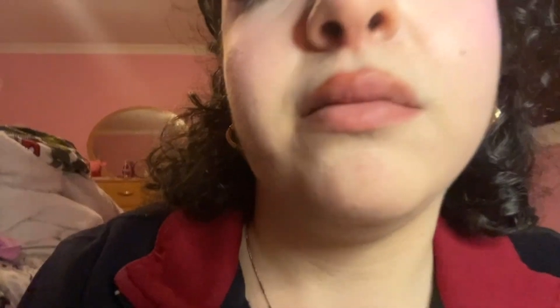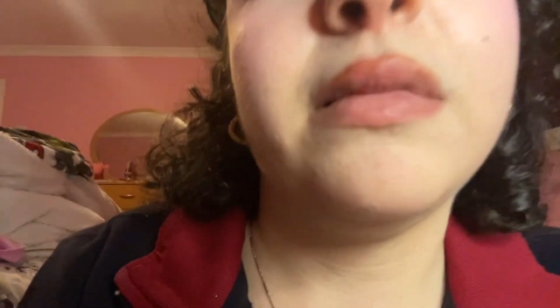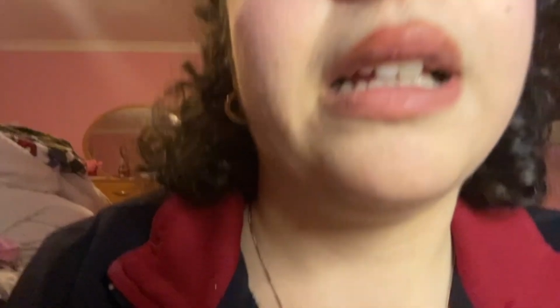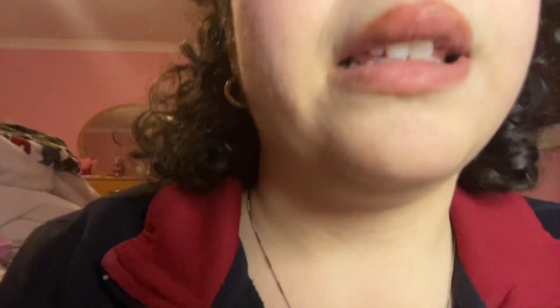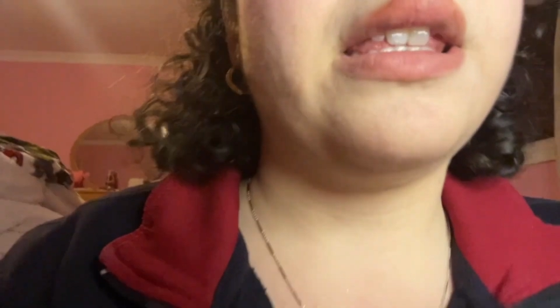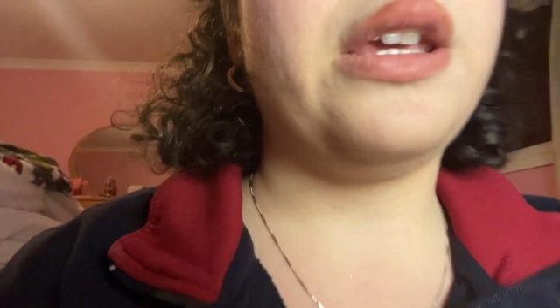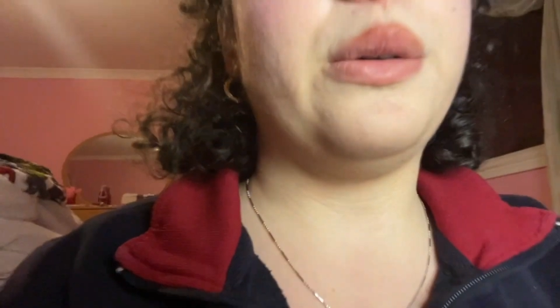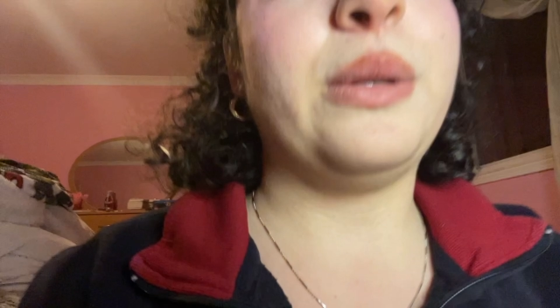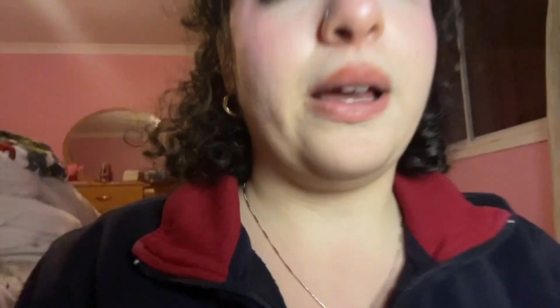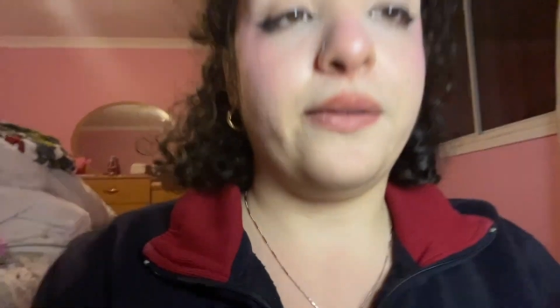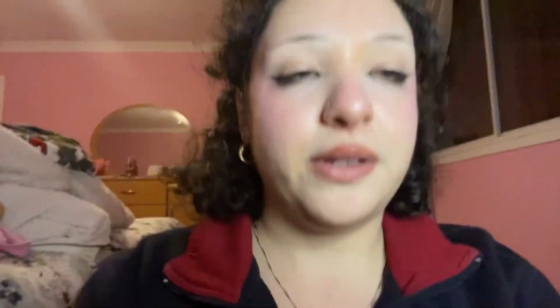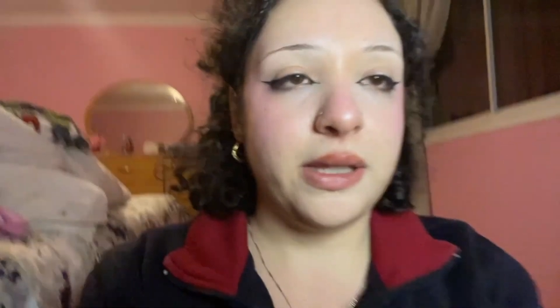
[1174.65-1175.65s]
That's the only
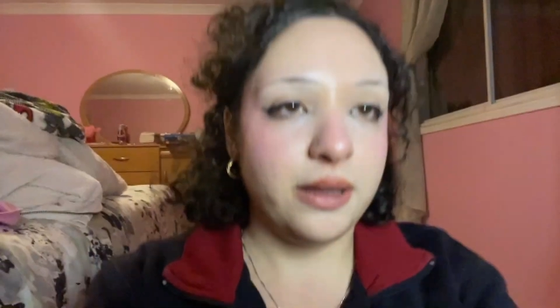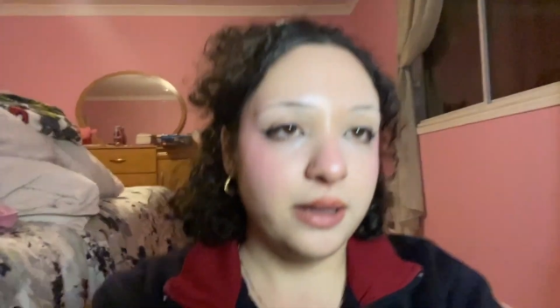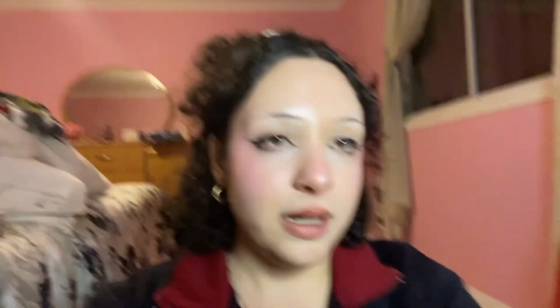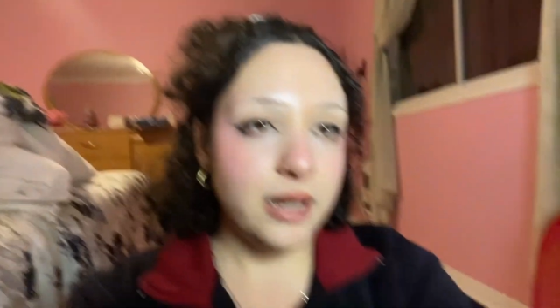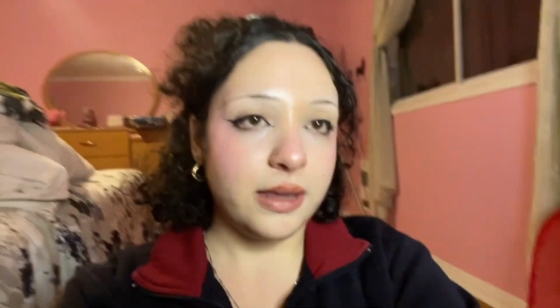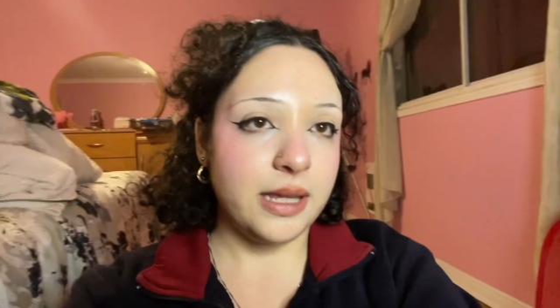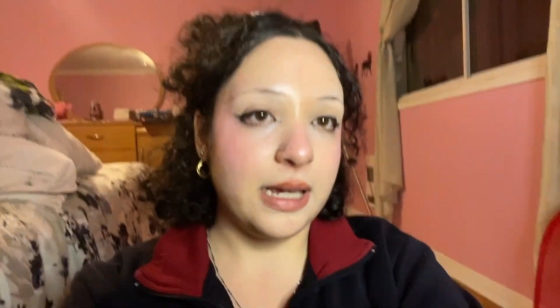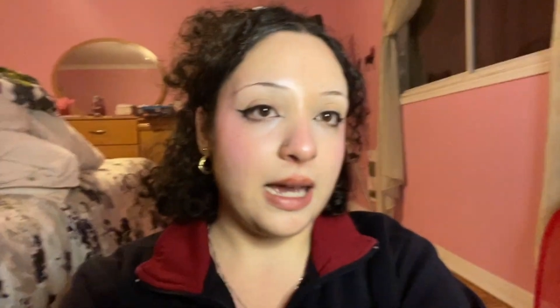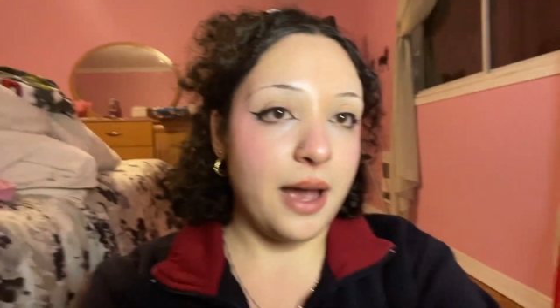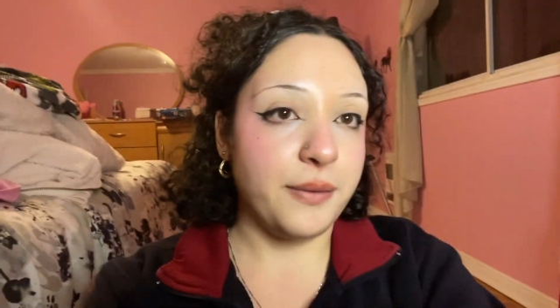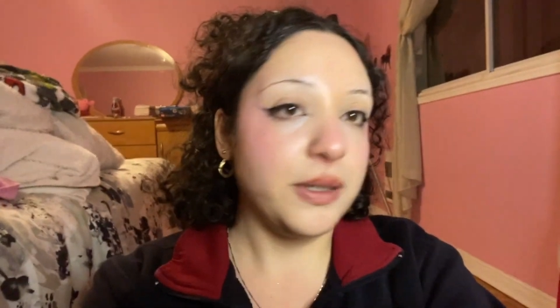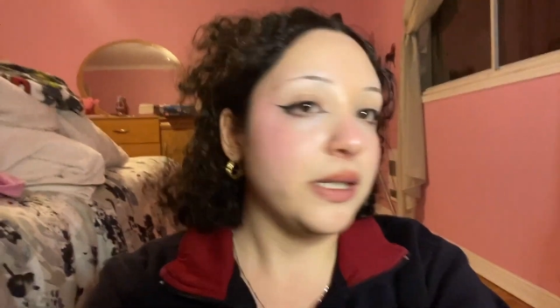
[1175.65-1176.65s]
thing I
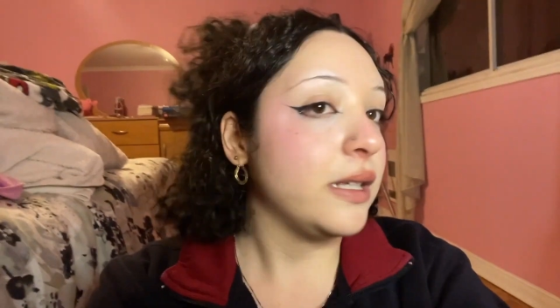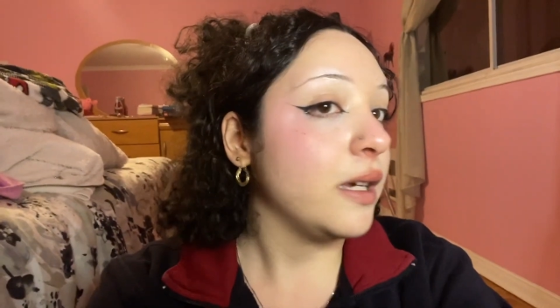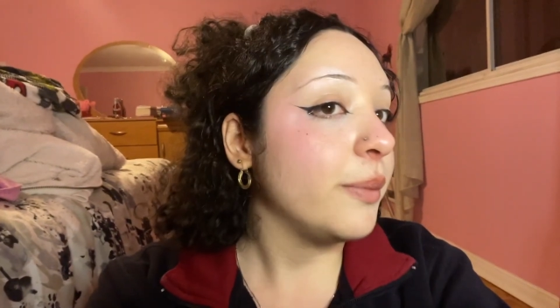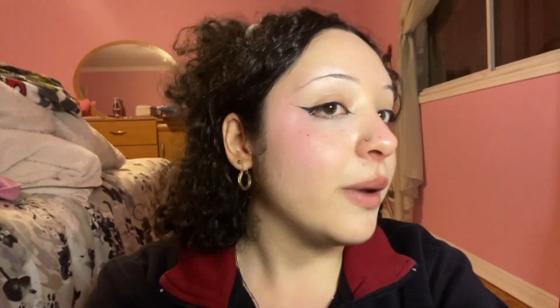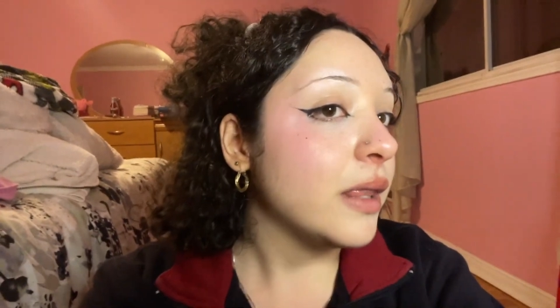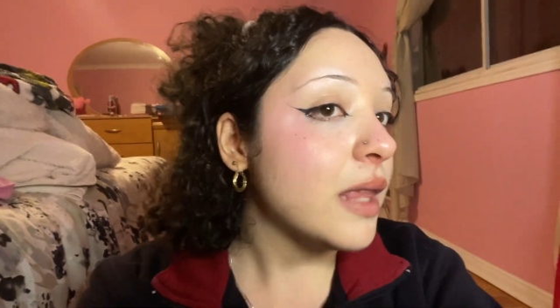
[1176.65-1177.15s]
have to say about